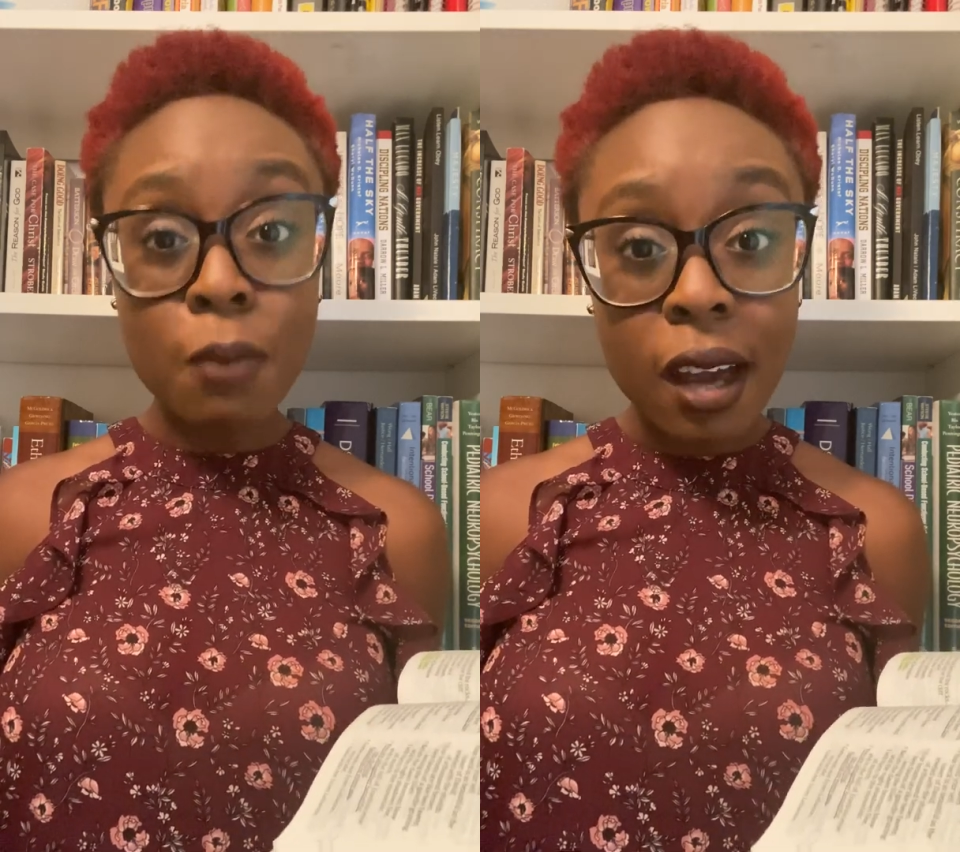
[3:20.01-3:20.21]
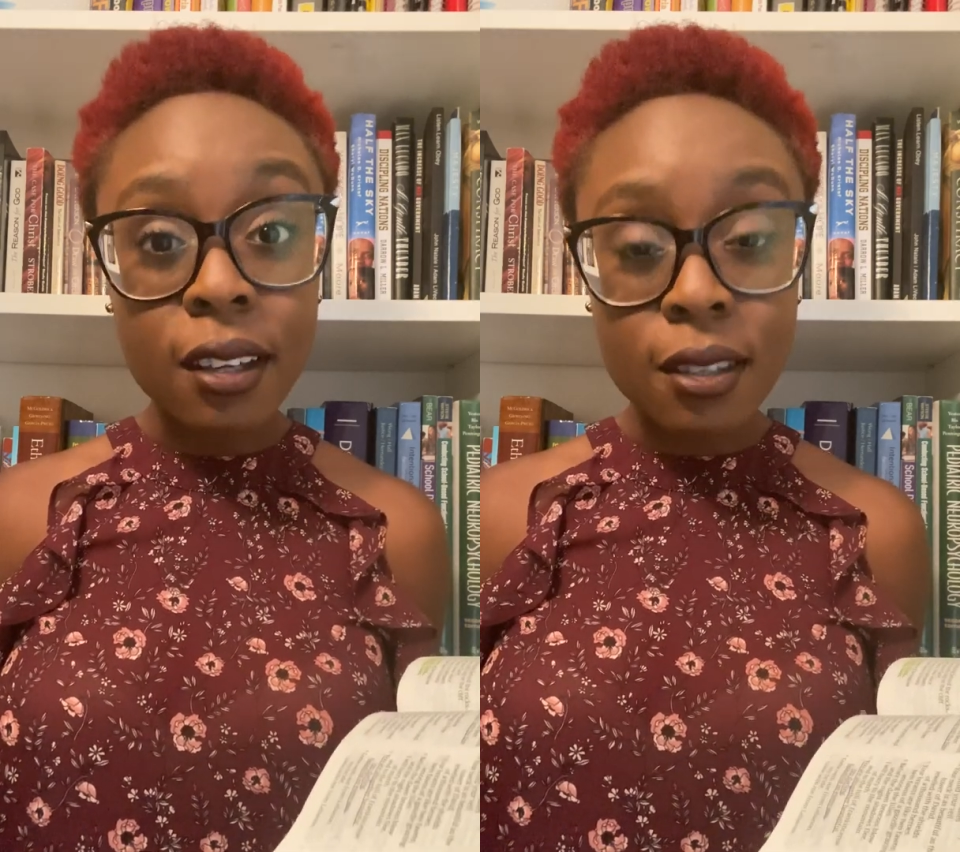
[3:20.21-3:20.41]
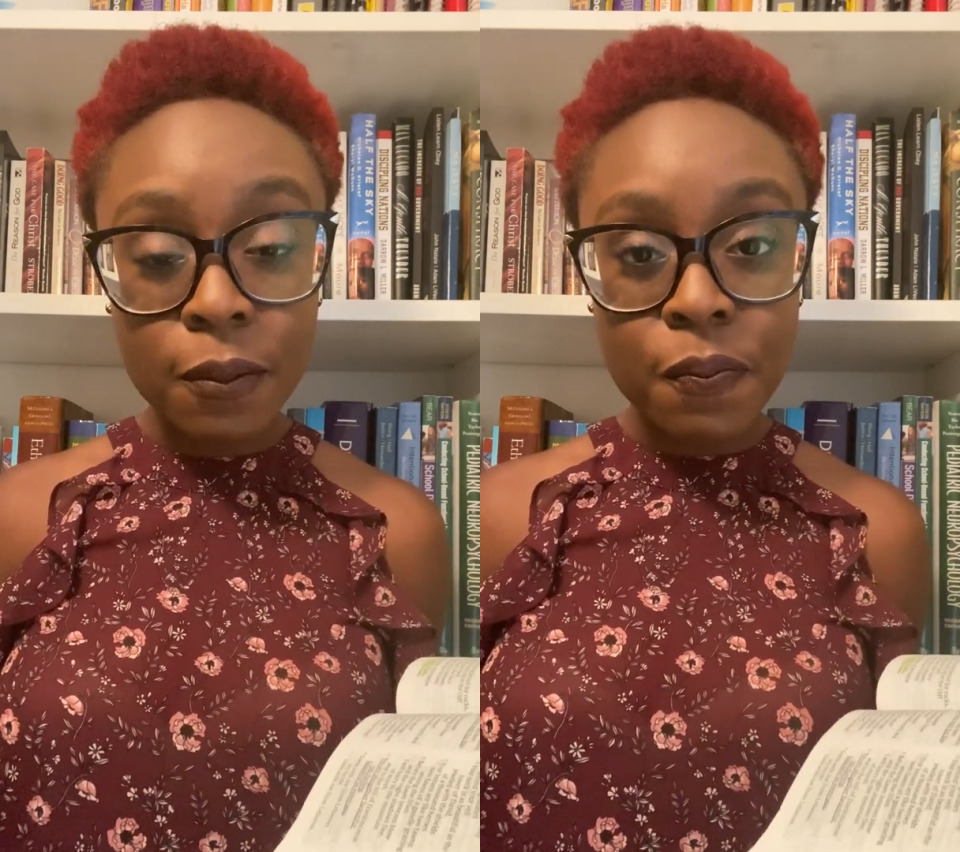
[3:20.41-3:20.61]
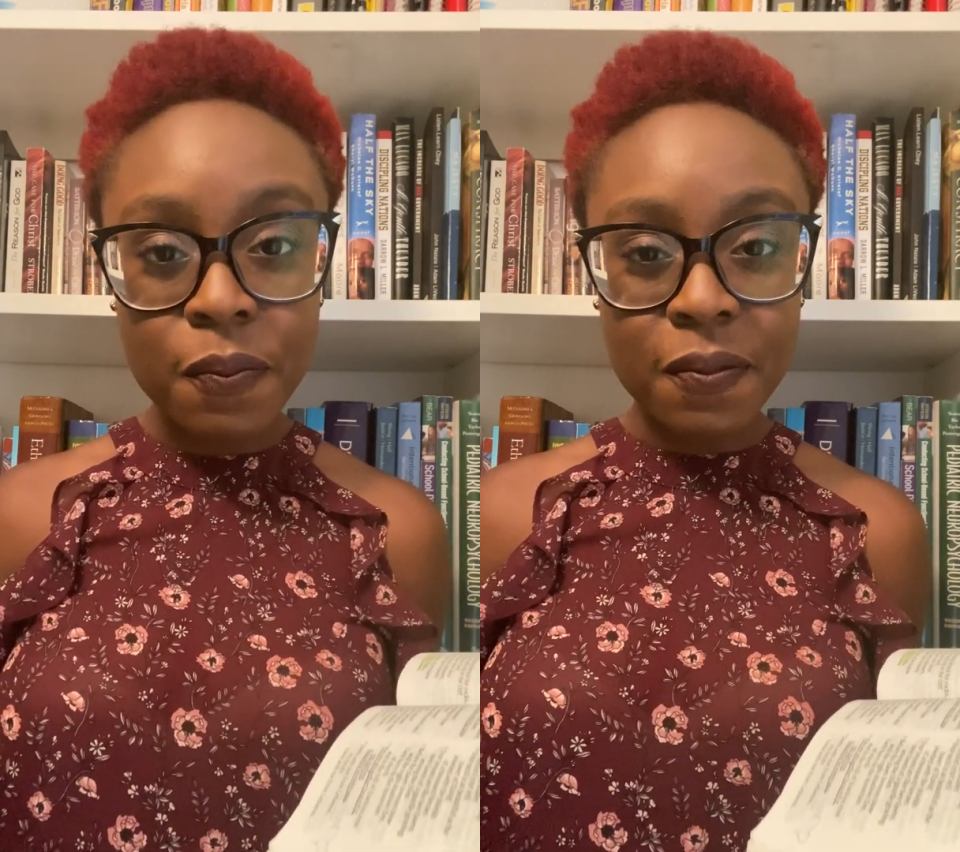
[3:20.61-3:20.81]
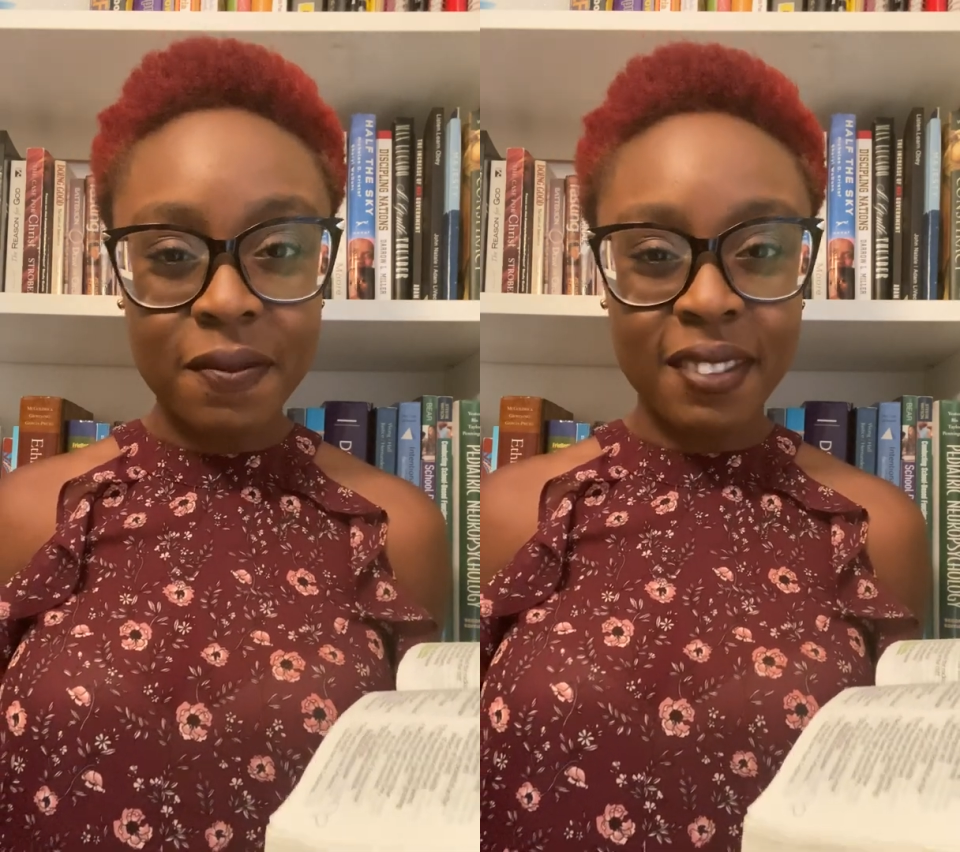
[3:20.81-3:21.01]
mind.
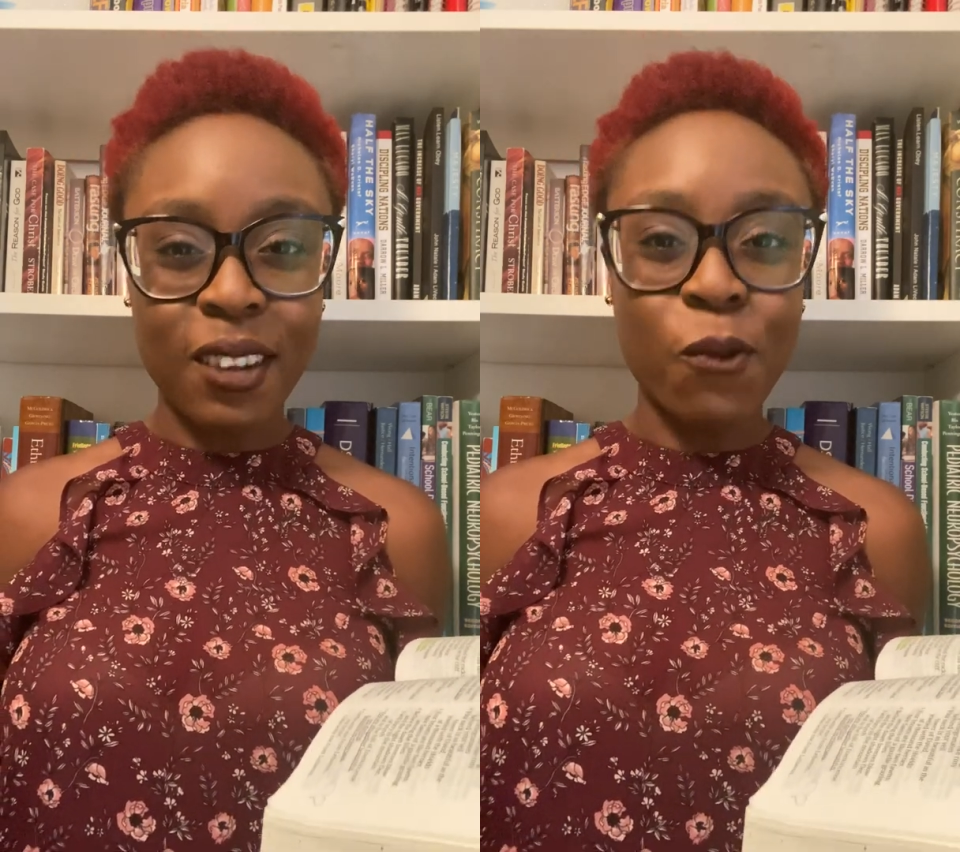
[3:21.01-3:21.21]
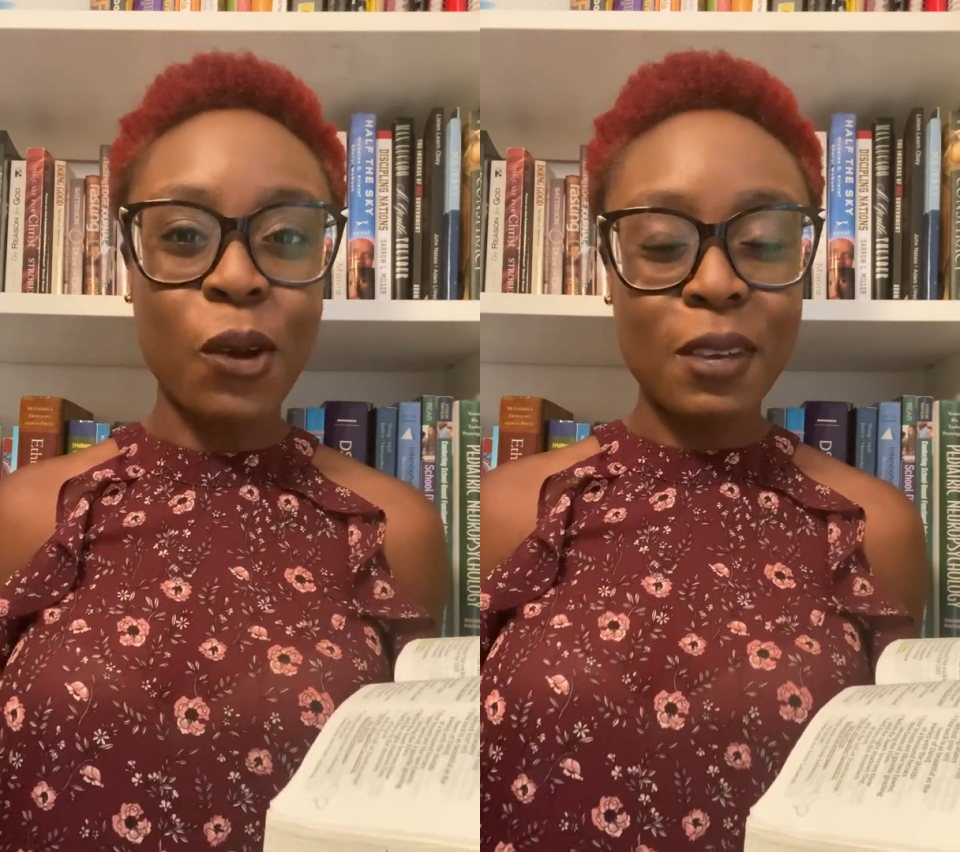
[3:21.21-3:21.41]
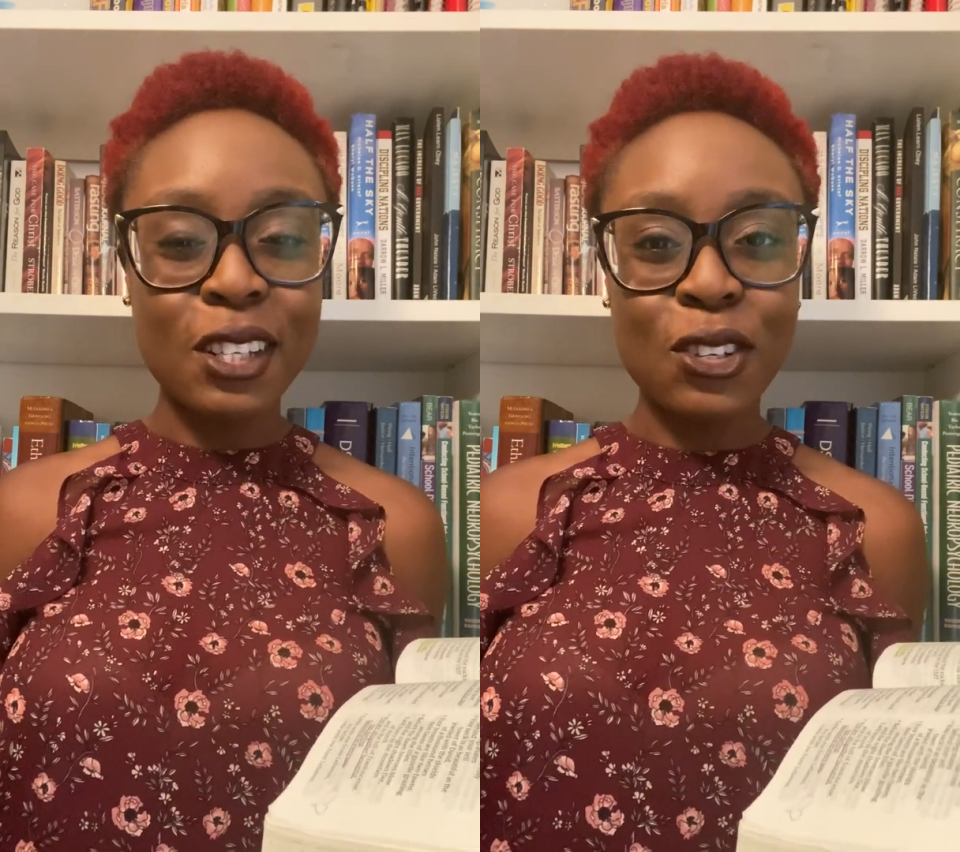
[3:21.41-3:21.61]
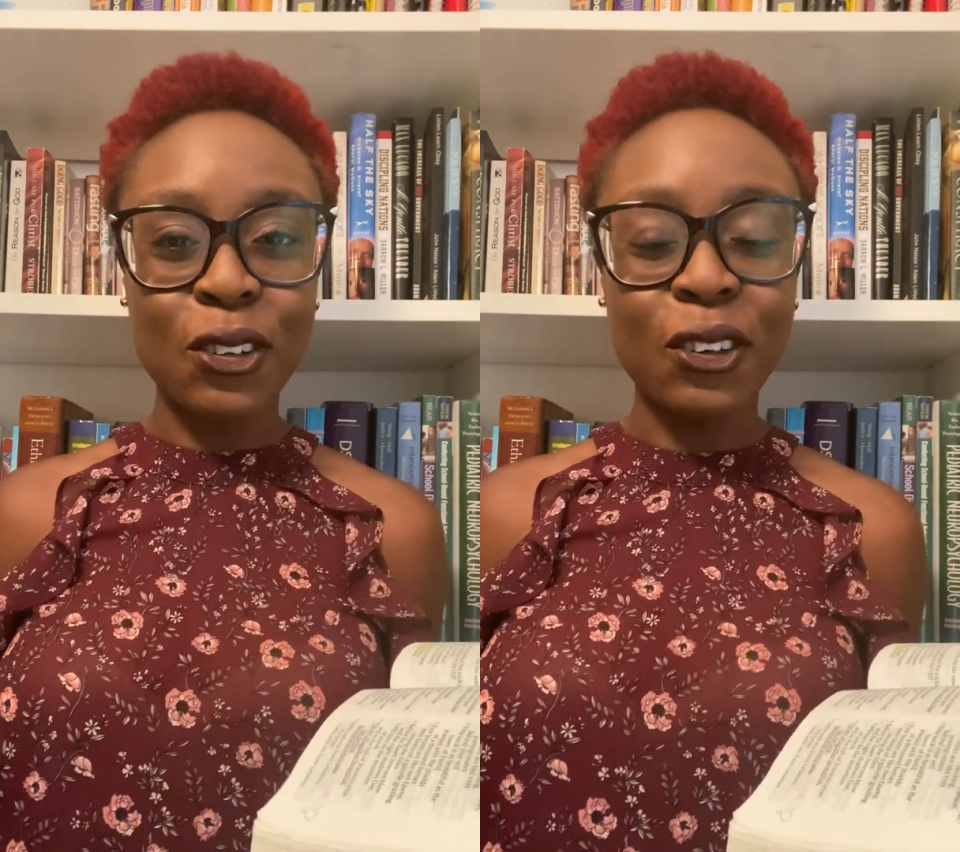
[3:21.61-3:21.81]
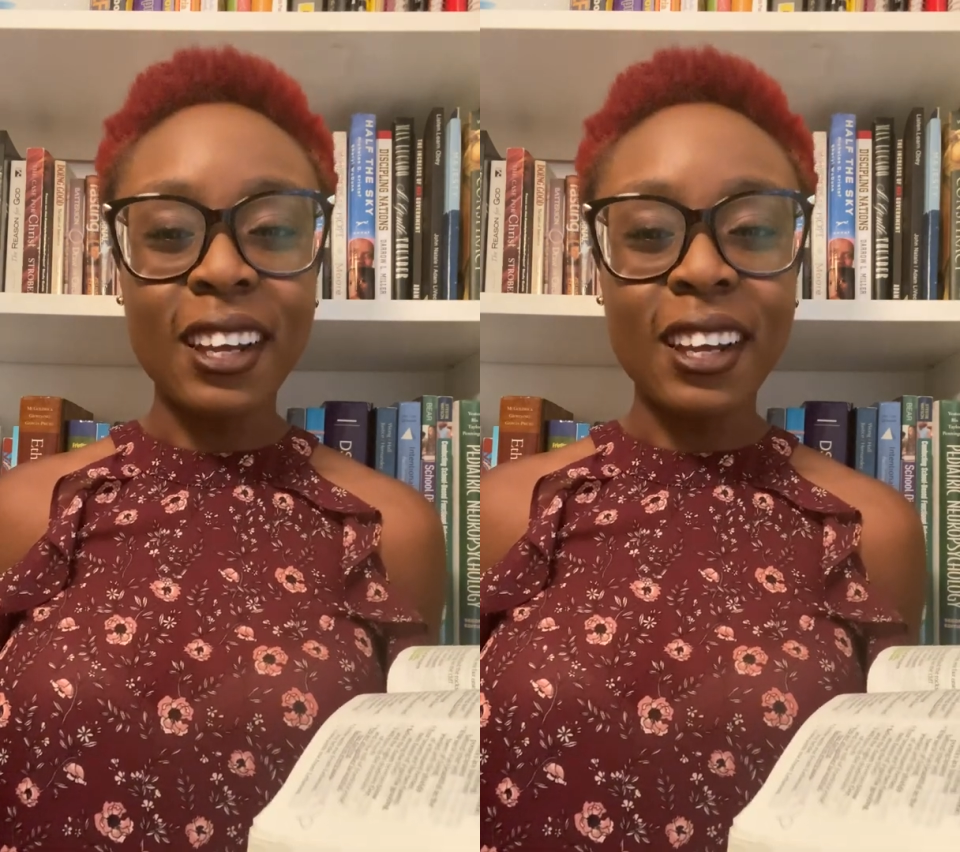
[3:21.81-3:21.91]
Women too,